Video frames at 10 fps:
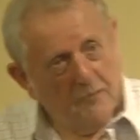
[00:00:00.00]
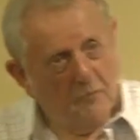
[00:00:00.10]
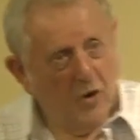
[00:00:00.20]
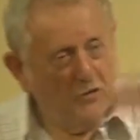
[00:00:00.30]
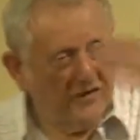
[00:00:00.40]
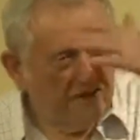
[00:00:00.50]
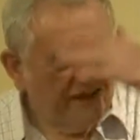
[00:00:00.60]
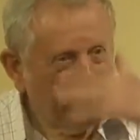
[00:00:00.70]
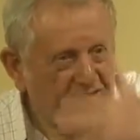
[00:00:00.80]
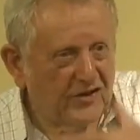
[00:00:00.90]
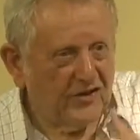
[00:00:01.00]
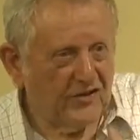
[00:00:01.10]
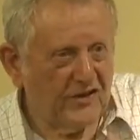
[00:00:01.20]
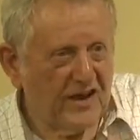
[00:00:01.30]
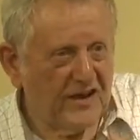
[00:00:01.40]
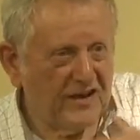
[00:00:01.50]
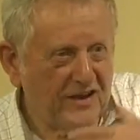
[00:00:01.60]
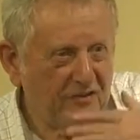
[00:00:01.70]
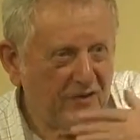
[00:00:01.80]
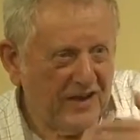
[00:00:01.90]
Moses had a
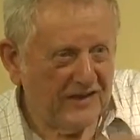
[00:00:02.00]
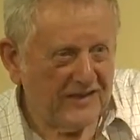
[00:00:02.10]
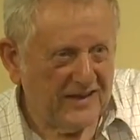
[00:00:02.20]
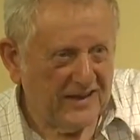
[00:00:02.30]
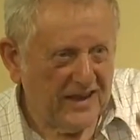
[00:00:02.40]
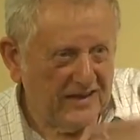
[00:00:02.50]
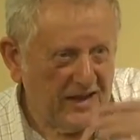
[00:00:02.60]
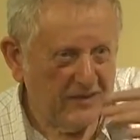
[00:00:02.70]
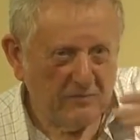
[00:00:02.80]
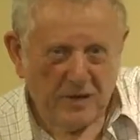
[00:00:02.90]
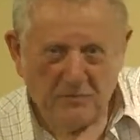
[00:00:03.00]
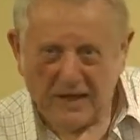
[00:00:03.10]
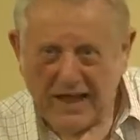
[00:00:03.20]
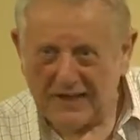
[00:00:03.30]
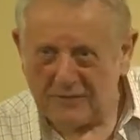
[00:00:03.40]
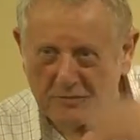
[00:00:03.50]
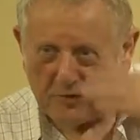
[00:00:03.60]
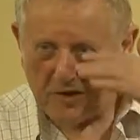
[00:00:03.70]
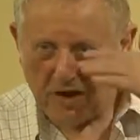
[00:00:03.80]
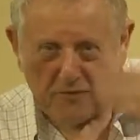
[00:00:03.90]
shining face, and, and, and the people asked him
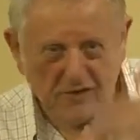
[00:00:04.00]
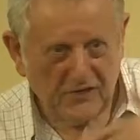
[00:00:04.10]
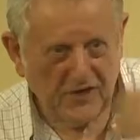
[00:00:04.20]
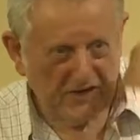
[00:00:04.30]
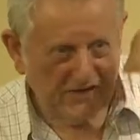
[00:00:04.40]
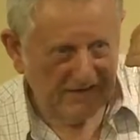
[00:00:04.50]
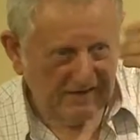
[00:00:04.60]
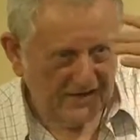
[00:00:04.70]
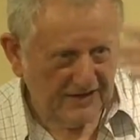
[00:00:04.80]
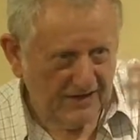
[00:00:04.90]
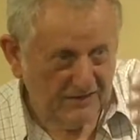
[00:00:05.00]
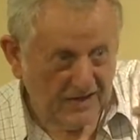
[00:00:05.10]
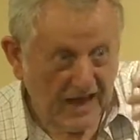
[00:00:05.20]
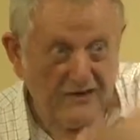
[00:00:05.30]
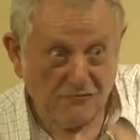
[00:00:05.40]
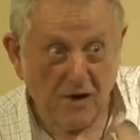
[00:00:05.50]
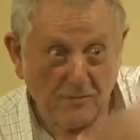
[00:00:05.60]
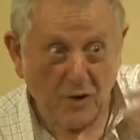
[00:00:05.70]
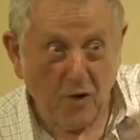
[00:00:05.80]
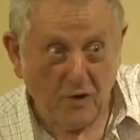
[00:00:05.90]
to cover his face. it, it had
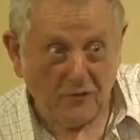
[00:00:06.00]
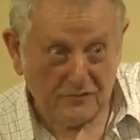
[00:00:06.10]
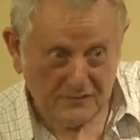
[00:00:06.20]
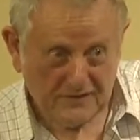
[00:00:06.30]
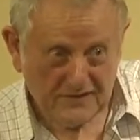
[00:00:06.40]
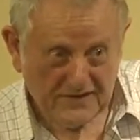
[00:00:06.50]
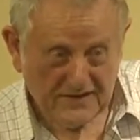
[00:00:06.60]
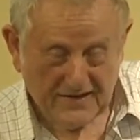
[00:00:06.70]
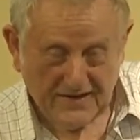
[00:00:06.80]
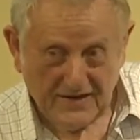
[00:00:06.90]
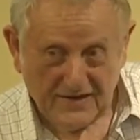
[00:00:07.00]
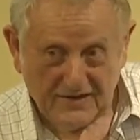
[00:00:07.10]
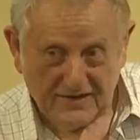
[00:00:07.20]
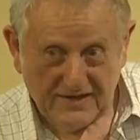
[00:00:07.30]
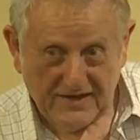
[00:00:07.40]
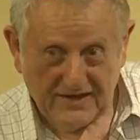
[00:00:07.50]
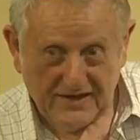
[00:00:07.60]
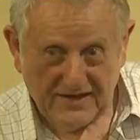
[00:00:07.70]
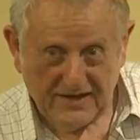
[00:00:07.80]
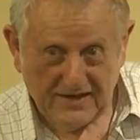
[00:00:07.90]
rubbed off the,
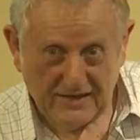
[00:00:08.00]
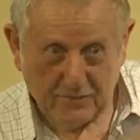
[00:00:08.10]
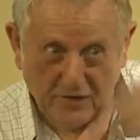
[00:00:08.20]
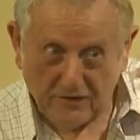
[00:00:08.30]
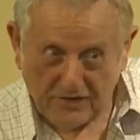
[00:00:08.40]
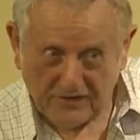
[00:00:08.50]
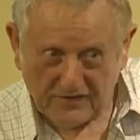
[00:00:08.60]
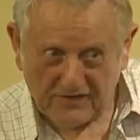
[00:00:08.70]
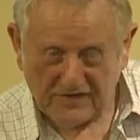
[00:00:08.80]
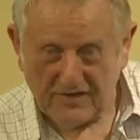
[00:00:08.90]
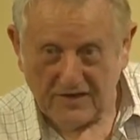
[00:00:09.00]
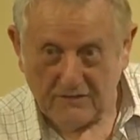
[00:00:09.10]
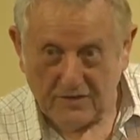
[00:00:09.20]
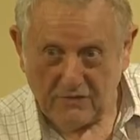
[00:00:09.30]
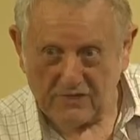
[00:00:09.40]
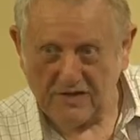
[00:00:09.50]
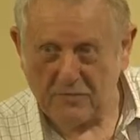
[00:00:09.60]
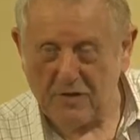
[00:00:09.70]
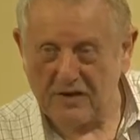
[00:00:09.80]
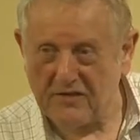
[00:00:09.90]
the, the brilliance when he was in the
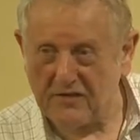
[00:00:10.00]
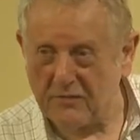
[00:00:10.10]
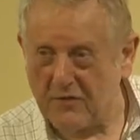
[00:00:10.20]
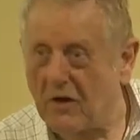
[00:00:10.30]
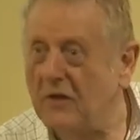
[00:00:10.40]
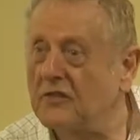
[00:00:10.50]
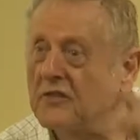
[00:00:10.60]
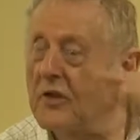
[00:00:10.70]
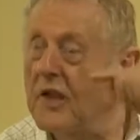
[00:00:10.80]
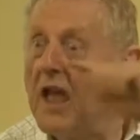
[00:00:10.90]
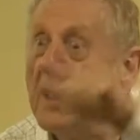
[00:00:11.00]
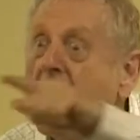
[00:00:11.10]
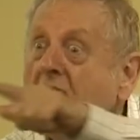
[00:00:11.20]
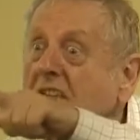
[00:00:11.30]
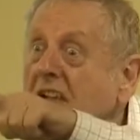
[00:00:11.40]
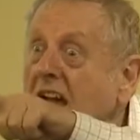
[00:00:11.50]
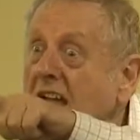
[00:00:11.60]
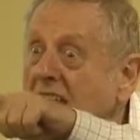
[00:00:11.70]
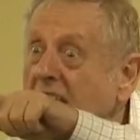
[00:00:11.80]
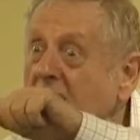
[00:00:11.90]
presence of God. Sorry,
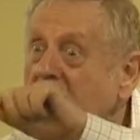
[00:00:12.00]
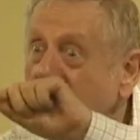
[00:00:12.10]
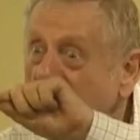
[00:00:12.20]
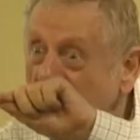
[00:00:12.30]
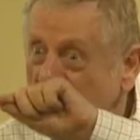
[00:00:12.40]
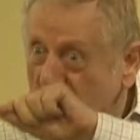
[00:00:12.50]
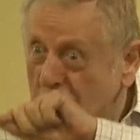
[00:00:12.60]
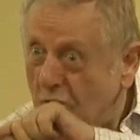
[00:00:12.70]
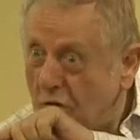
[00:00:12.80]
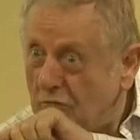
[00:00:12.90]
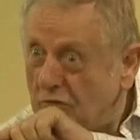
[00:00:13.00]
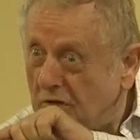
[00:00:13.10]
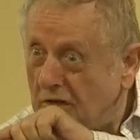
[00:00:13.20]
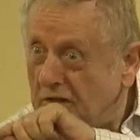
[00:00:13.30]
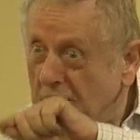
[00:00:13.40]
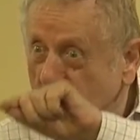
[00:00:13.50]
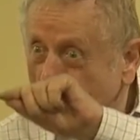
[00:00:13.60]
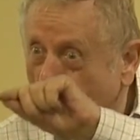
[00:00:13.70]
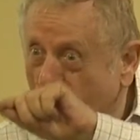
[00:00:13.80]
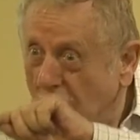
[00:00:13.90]
Isaiah, felt totally,
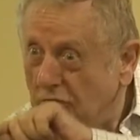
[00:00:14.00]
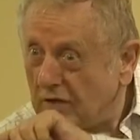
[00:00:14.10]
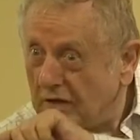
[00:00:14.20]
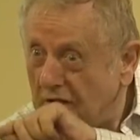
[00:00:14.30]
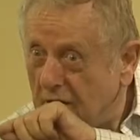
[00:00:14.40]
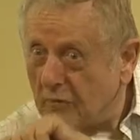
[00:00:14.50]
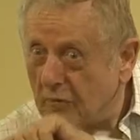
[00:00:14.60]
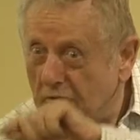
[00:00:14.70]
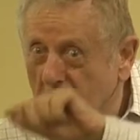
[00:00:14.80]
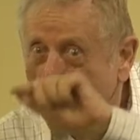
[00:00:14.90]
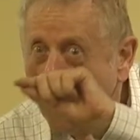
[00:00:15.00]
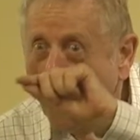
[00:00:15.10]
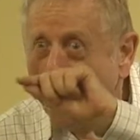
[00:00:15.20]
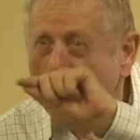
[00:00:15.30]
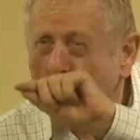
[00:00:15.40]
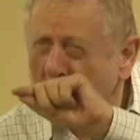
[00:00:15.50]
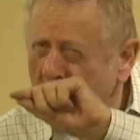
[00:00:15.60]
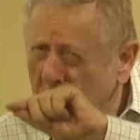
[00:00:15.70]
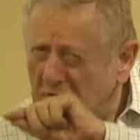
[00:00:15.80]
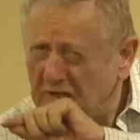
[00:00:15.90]
totally unworthy. Who
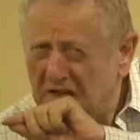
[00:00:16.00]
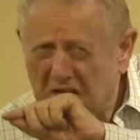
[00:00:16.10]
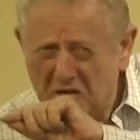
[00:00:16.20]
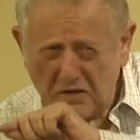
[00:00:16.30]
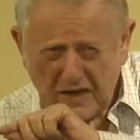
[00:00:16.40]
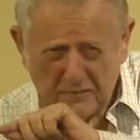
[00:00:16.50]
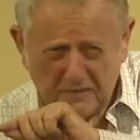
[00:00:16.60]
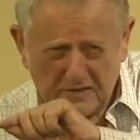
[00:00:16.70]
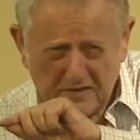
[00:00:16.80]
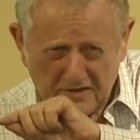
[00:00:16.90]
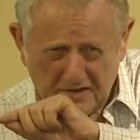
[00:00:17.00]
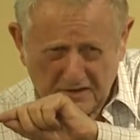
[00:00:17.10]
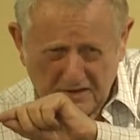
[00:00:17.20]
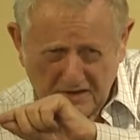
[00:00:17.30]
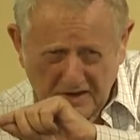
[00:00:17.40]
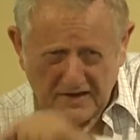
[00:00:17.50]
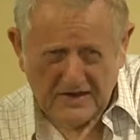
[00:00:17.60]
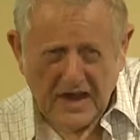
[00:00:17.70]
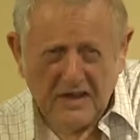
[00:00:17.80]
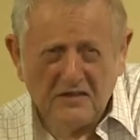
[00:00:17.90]
virtually collapsed, and
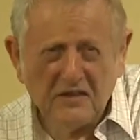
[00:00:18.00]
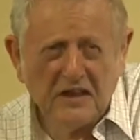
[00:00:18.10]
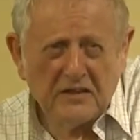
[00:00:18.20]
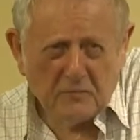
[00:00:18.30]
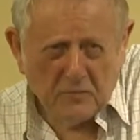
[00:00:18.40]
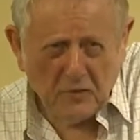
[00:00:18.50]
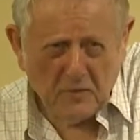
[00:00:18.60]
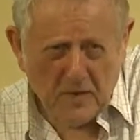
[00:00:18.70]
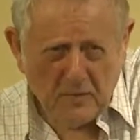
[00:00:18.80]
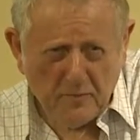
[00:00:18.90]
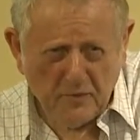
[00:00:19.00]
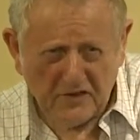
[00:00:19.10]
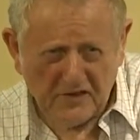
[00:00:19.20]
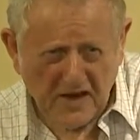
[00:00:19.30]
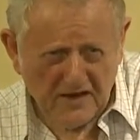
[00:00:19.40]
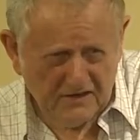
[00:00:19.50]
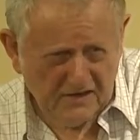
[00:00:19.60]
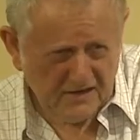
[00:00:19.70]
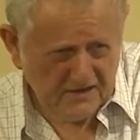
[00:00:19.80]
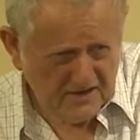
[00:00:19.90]
the angel had to pull him up on his hands
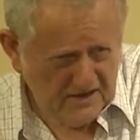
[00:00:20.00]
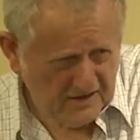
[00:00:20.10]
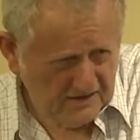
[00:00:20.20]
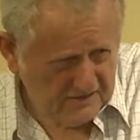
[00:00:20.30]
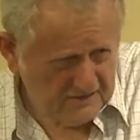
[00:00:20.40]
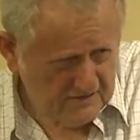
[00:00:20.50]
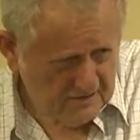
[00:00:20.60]
and his knees.